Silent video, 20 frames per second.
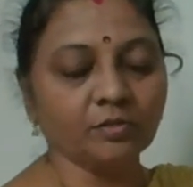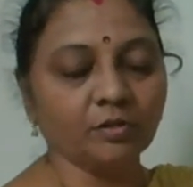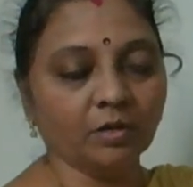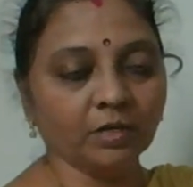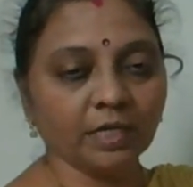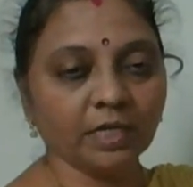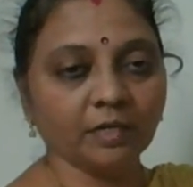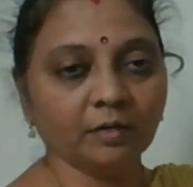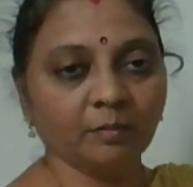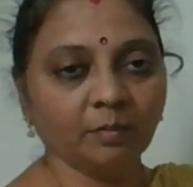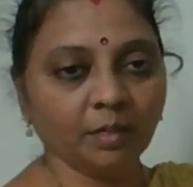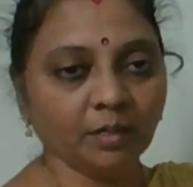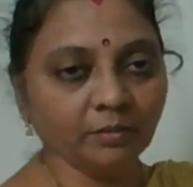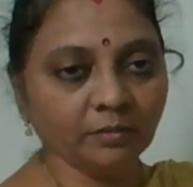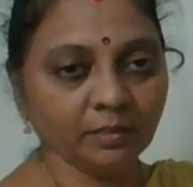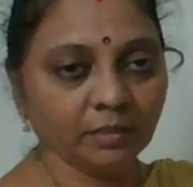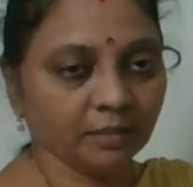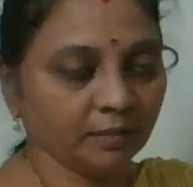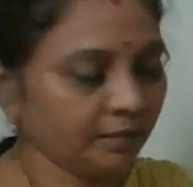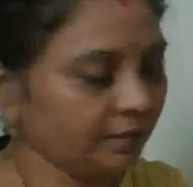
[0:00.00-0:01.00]
talking
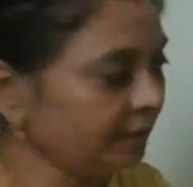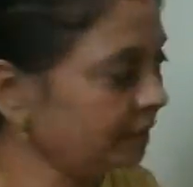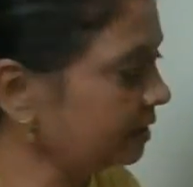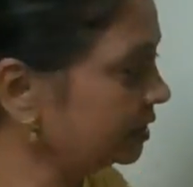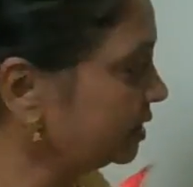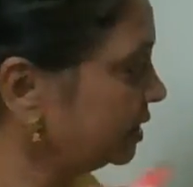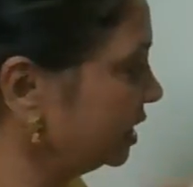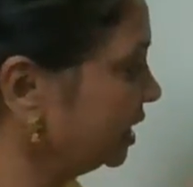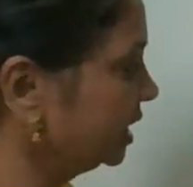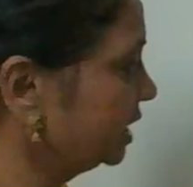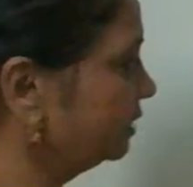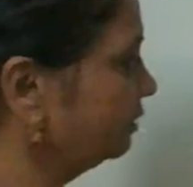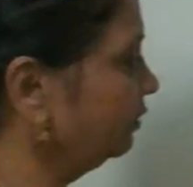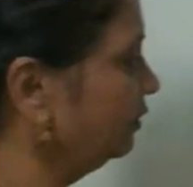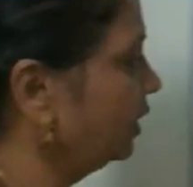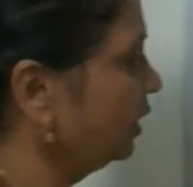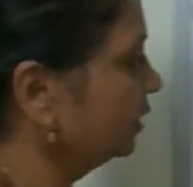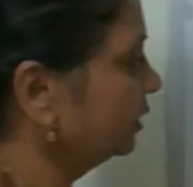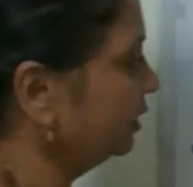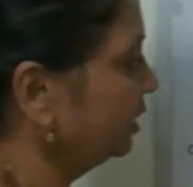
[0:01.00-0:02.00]
about distance,
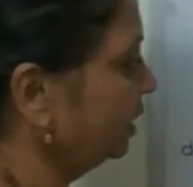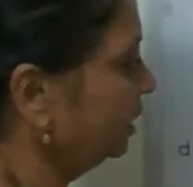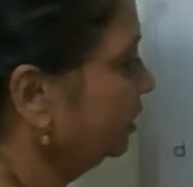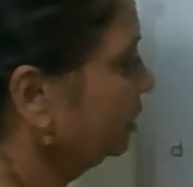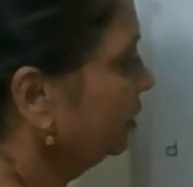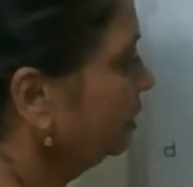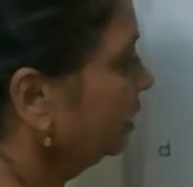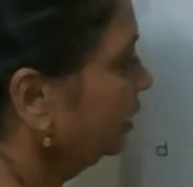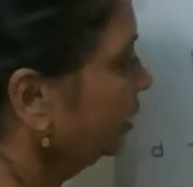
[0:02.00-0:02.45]
farther.